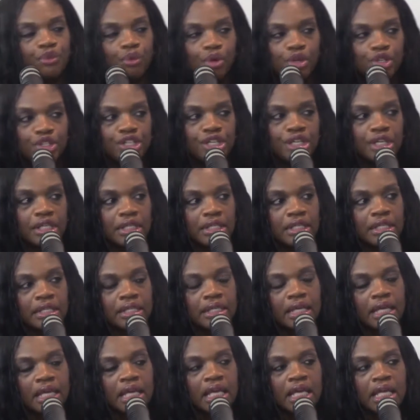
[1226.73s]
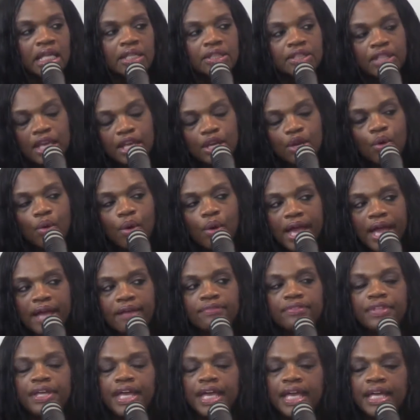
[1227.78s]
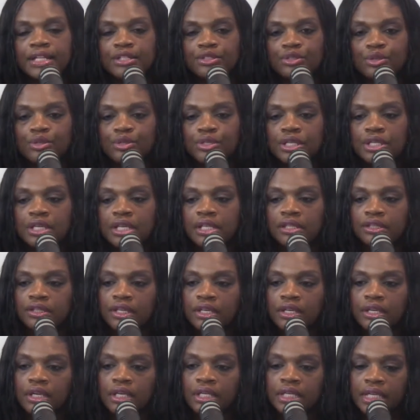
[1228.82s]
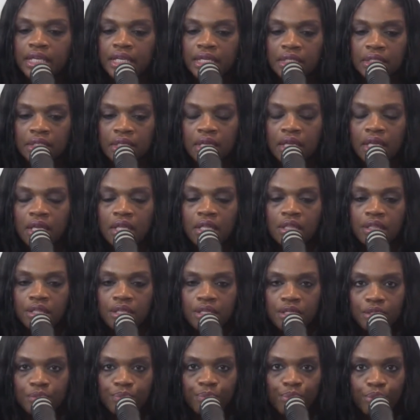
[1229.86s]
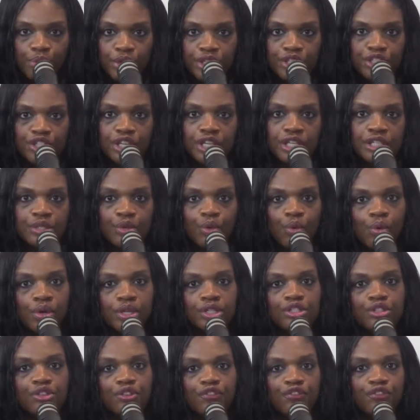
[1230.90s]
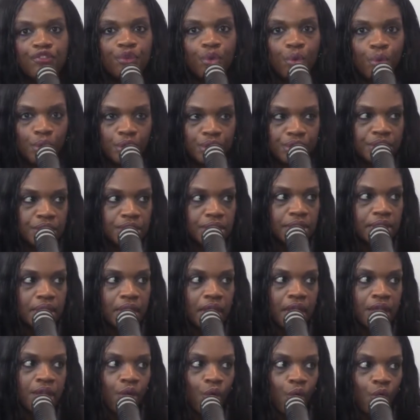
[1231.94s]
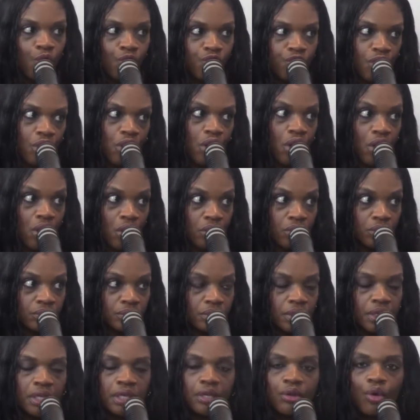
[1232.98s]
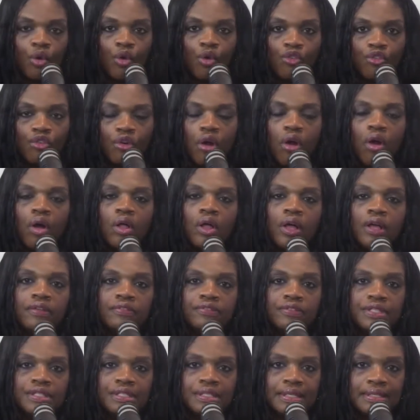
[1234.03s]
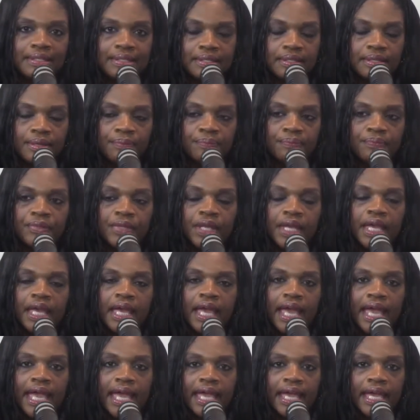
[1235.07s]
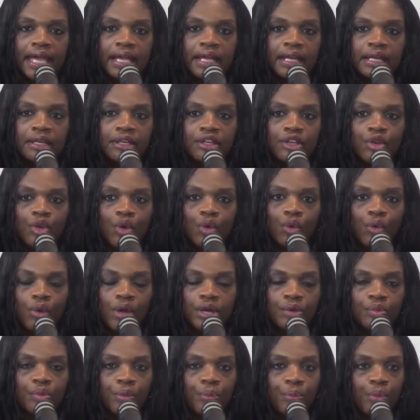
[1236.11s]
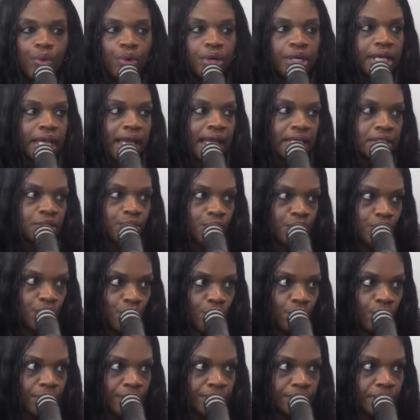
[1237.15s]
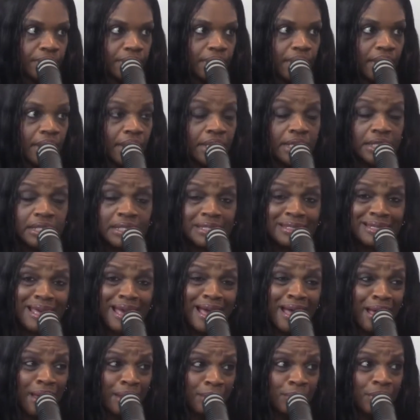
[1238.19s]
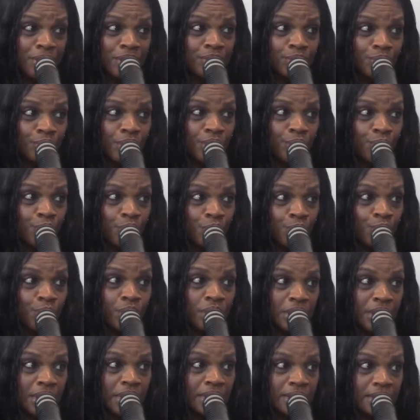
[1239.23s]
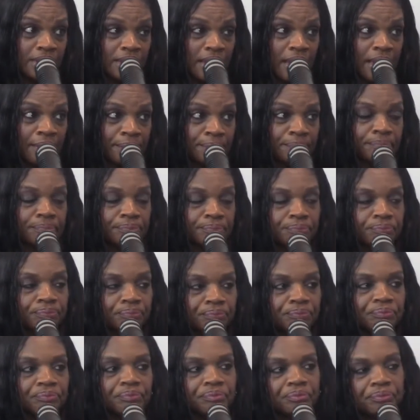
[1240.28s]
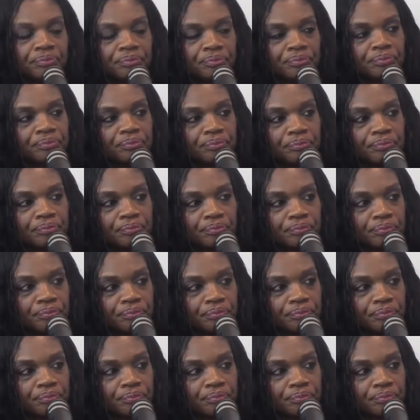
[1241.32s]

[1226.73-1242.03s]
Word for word: Unfortunately, they don't have the answers. And I think, again, this breach is going to force an overhaul, an overhaul of the system and, you know, credit reporting as we know it. And it's time. It's, it, it really is time. It is time. I think